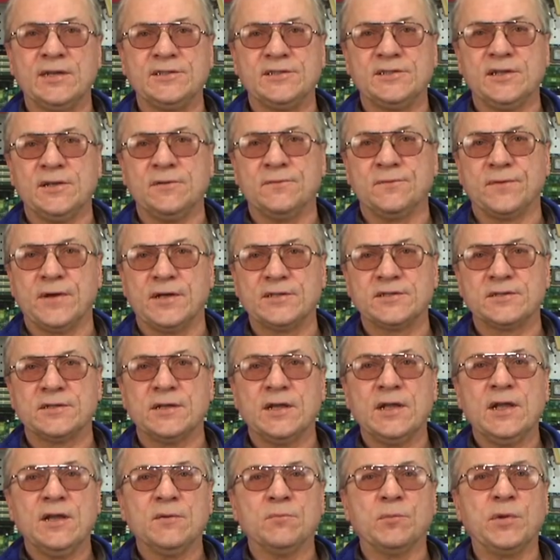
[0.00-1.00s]
of
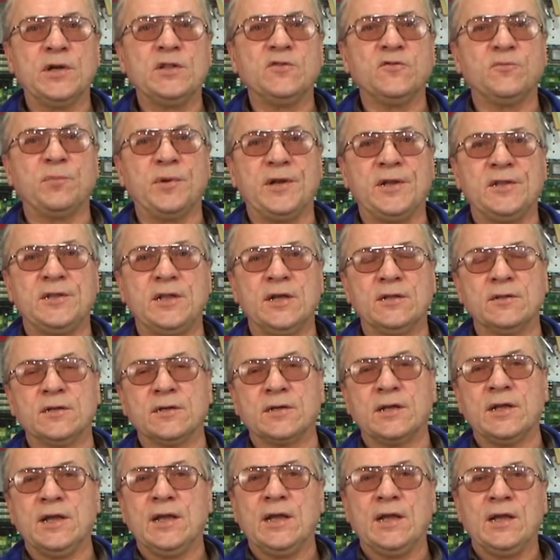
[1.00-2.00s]
phase axis
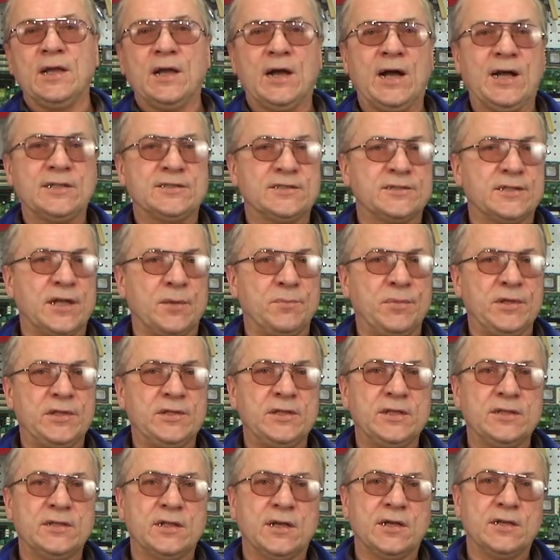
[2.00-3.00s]
would
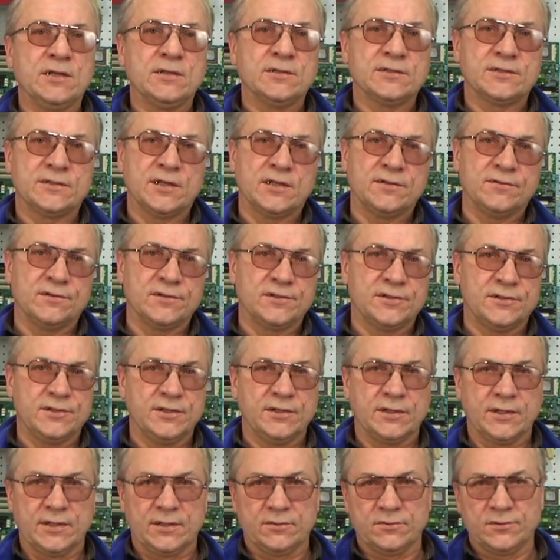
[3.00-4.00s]
constitute within
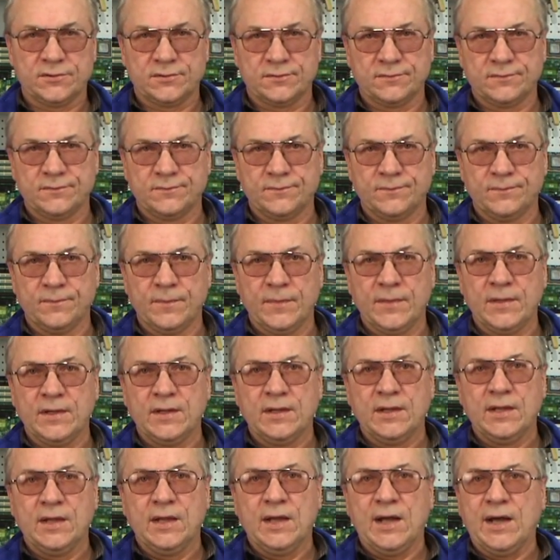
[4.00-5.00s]
105
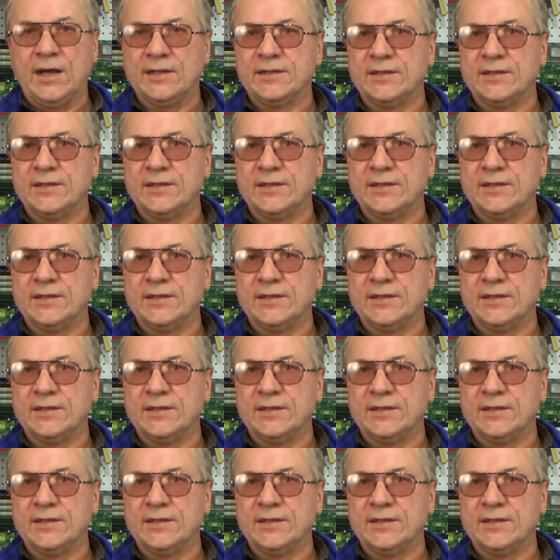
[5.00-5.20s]
to